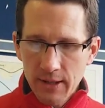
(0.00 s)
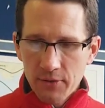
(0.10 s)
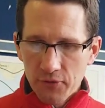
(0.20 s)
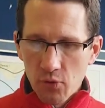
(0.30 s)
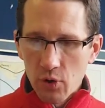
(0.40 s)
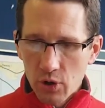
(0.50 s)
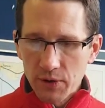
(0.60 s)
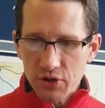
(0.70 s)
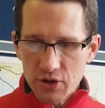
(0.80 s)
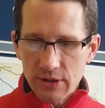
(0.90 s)
for
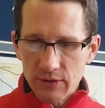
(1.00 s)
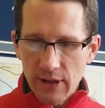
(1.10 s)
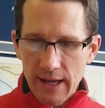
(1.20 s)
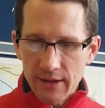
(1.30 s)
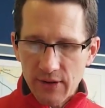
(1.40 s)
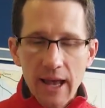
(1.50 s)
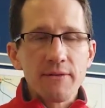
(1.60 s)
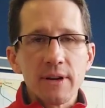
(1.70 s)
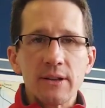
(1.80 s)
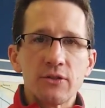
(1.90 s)
Christians as
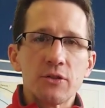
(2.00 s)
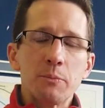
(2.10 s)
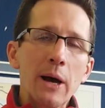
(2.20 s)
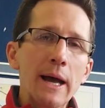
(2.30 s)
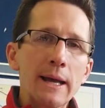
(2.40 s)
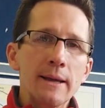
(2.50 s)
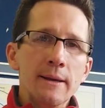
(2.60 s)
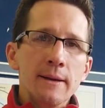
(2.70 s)
evidenced by